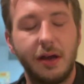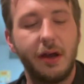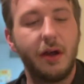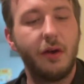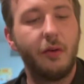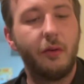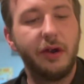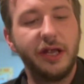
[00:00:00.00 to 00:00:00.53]

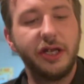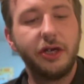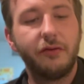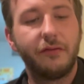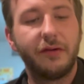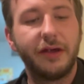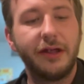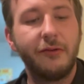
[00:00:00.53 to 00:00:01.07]
what did you
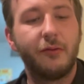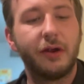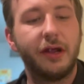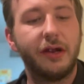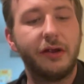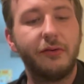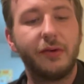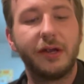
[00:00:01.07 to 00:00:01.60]
really want to
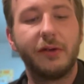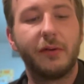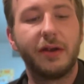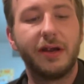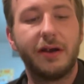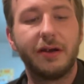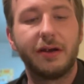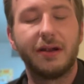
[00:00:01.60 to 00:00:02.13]
do when you were
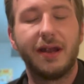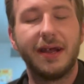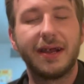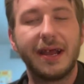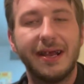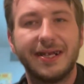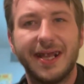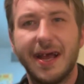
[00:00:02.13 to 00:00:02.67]
younger? Like,
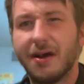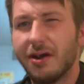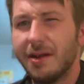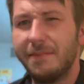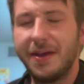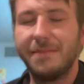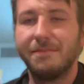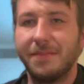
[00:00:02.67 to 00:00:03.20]
is that going to
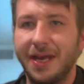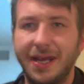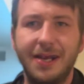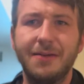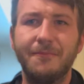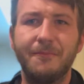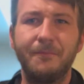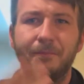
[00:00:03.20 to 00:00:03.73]
be
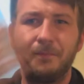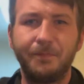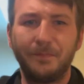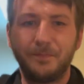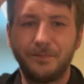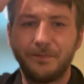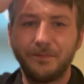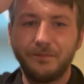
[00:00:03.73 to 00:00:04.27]
me
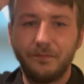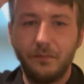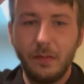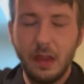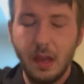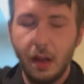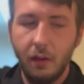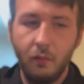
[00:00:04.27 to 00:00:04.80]

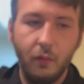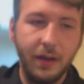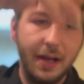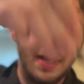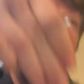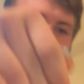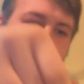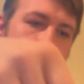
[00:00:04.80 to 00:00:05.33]
when
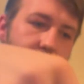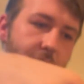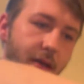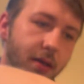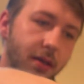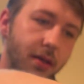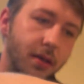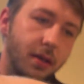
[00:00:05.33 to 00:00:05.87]
I'm
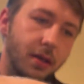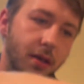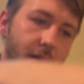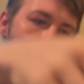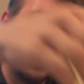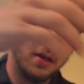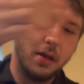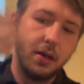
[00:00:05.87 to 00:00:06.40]

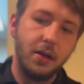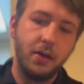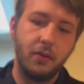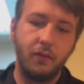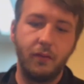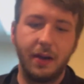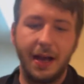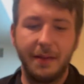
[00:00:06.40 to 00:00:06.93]

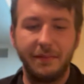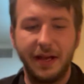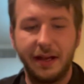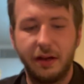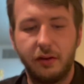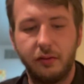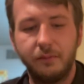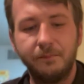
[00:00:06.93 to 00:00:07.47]
that
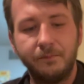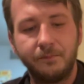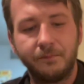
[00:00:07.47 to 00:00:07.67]
old?